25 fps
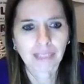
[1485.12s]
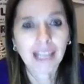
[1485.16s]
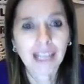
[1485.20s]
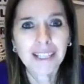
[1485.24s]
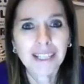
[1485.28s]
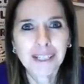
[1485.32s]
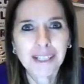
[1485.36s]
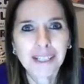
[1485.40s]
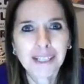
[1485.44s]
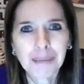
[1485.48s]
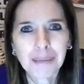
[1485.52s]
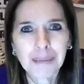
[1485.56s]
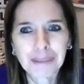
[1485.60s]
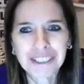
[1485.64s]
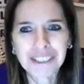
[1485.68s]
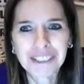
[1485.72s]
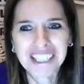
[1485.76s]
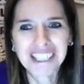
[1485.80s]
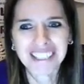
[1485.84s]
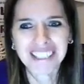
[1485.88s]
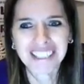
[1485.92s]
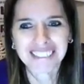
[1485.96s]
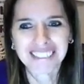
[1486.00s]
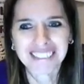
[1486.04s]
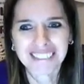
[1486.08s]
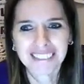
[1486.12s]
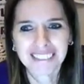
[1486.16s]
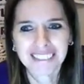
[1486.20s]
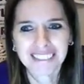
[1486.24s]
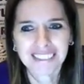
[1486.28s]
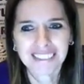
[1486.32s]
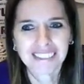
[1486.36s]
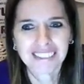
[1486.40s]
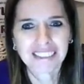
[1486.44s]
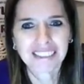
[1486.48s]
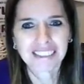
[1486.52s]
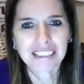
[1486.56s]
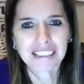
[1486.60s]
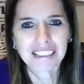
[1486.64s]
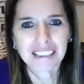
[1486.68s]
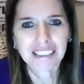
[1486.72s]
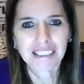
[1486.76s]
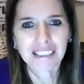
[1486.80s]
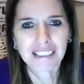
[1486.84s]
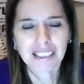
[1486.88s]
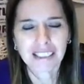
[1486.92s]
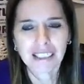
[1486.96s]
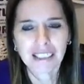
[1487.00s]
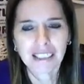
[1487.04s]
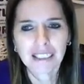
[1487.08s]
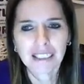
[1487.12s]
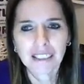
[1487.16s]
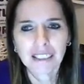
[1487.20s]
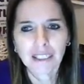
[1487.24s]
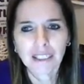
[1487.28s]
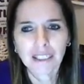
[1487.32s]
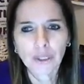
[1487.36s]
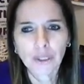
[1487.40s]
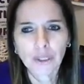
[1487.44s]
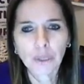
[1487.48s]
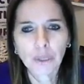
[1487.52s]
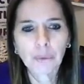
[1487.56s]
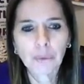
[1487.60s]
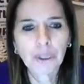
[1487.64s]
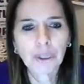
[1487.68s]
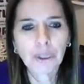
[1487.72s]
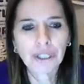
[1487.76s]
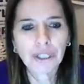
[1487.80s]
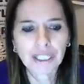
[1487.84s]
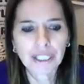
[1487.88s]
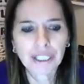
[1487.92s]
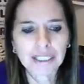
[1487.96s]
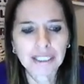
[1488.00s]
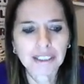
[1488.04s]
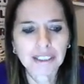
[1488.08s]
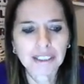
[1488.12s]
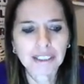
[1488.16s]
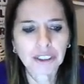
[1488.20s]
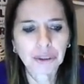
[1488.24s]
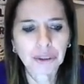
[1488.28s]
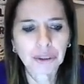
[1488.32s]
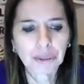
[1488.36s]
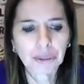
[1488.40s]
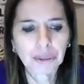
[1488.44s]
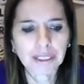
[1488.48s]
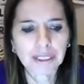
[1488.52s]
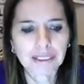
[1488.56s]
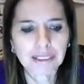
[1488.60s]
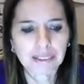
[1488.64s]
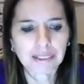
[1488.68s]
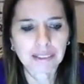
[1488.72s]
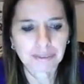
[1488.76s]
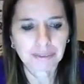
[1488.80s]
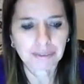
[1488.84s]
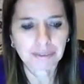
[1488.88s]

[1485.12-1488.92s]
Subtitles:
Number 10. The word is street.